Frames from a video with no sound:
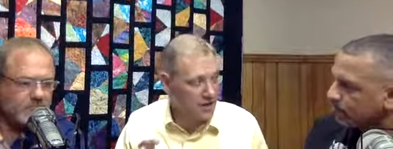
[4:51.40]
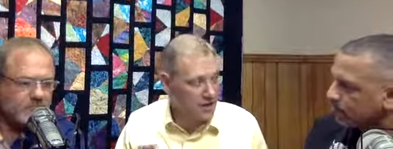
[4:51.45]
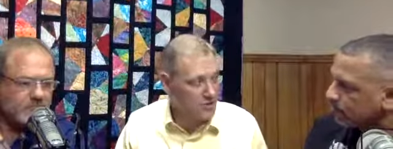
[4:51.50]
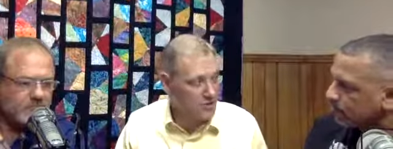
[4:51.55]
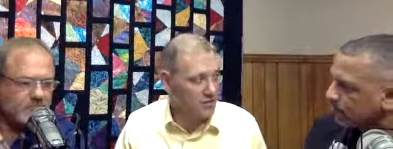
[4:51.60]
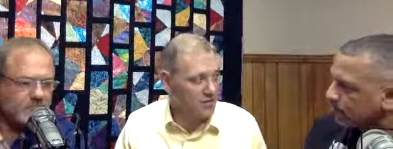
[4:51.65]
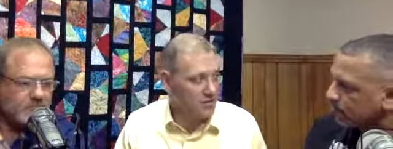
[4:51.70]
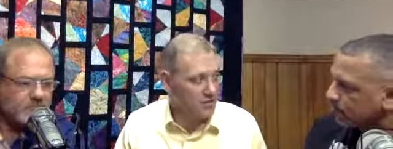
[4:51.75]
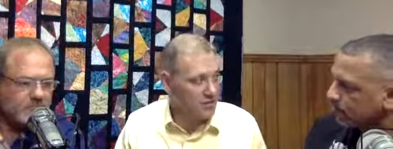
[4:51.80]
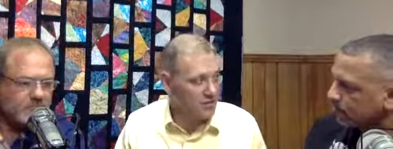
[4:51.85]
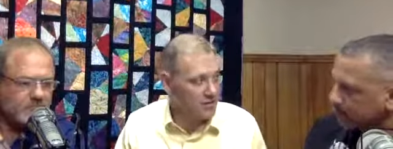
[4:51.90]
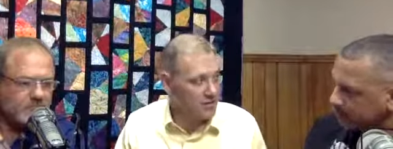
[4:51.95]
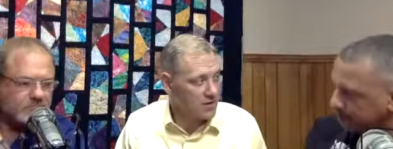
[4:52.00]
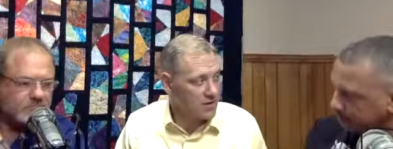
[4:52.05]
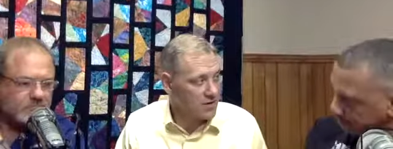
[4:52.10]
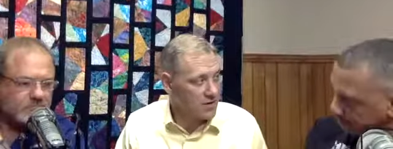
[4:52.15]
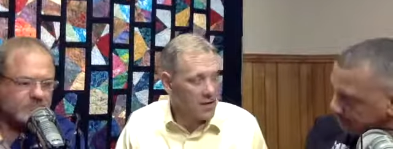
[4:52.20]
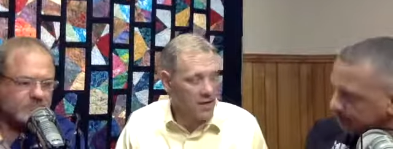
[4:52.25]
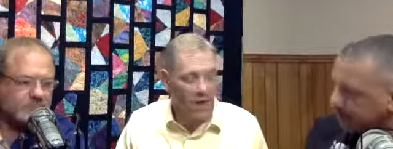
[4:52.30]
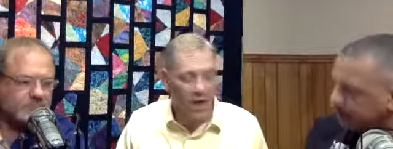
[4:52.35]
Speaker 1: tensions.
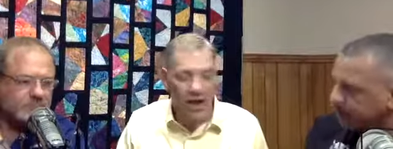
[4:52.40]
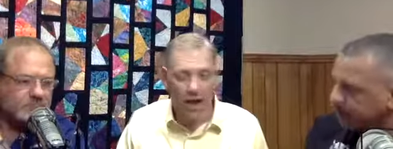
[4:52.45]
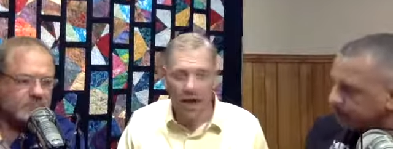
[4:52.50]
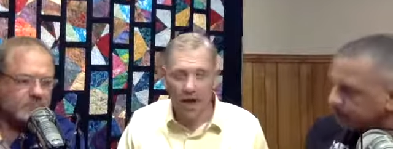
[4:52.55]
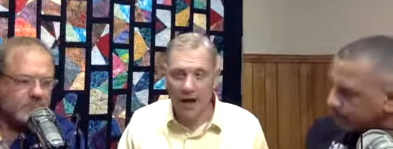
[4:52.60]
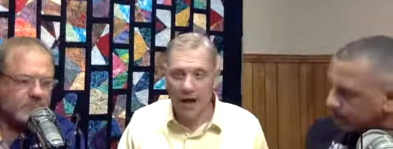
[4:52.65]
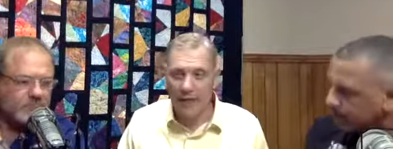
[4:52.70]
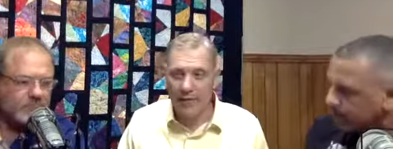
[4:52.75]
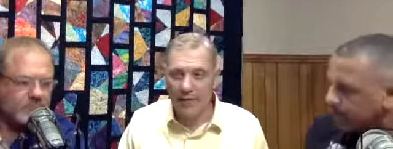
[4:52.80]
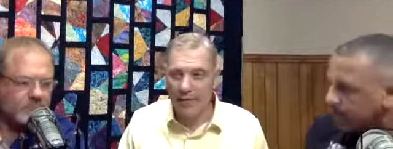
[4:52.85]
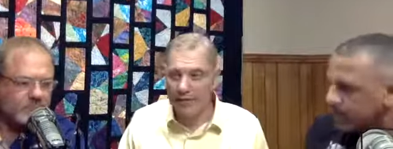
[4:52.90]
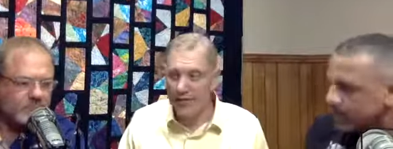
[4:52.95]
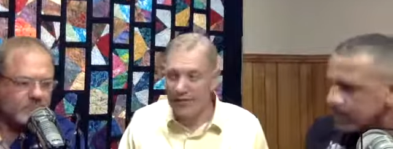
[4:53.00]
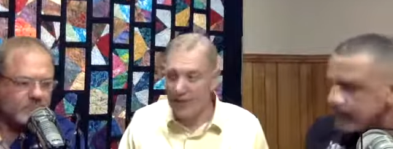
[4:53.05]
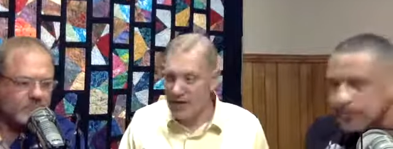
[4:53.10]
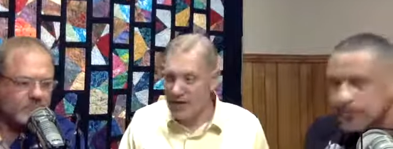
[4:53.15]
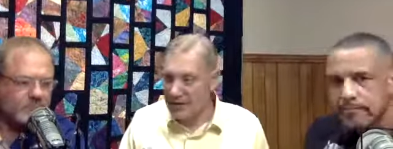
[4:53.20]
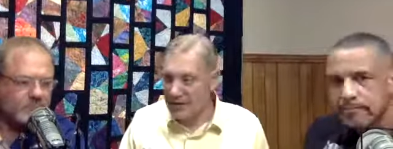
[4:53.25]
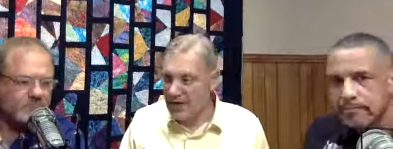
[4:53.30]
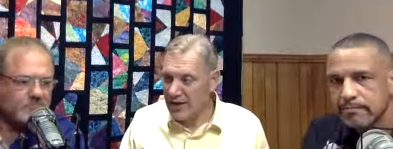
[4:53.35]
There's
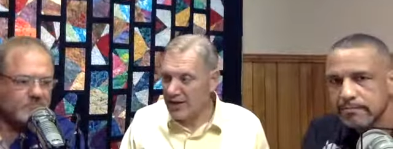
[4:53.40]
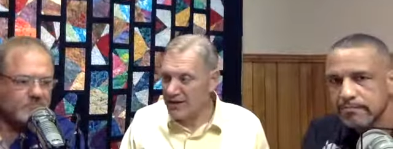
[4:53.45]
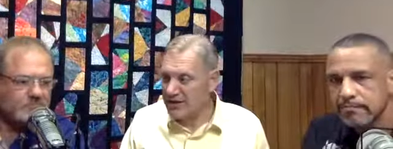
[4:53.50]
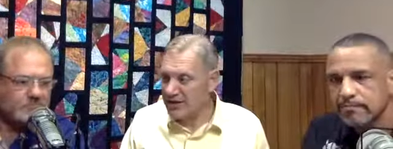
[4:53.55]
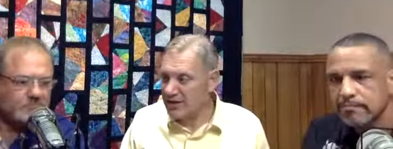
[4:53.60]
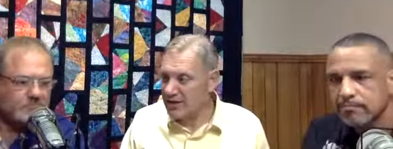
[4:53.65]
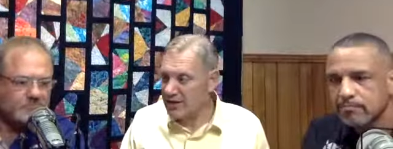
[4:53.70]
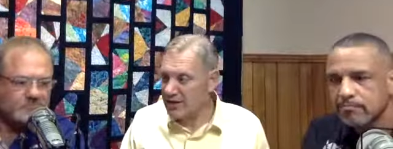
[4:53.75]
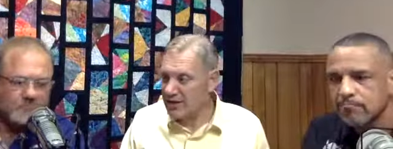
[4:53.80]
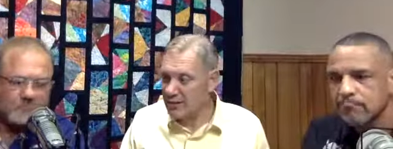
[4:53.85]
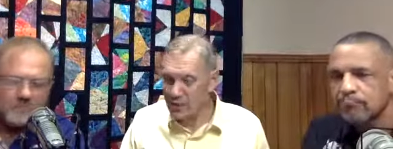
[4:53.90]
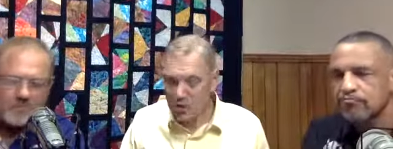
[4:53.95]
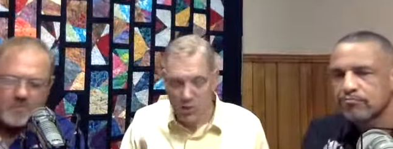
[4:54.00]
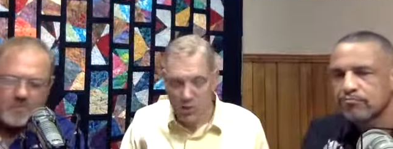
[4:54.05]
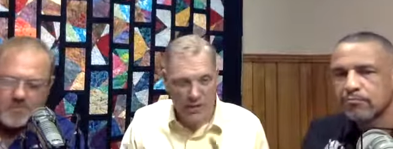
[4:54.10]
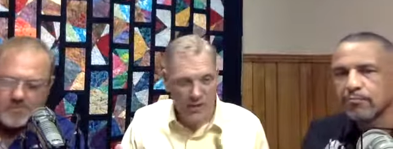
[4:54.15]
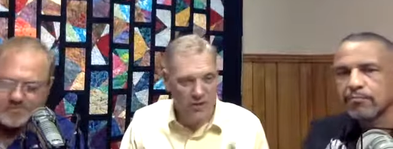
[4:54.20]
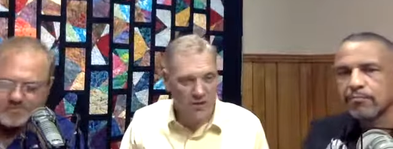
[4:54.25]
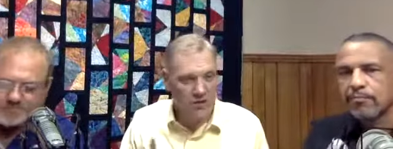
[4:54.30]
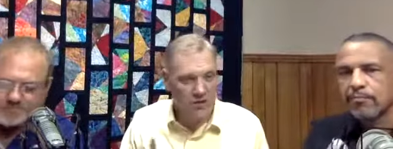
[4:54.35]
animosity
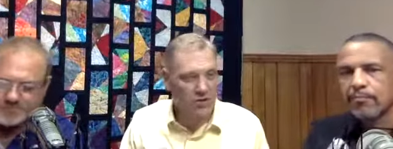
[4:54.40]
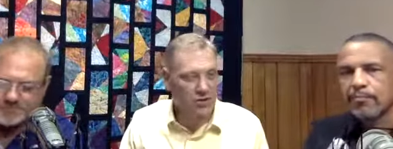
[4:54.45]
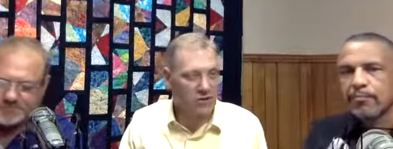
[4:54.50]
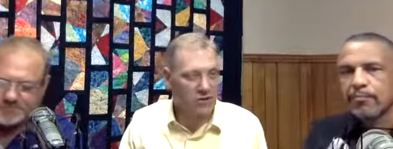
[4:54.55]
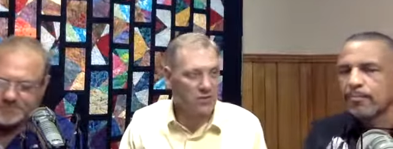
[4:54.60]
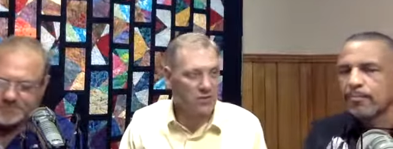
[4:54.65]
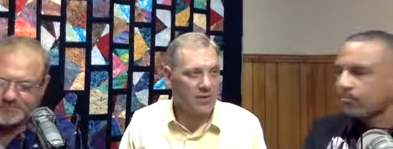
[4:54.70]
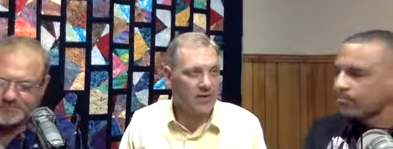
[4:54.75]
between certain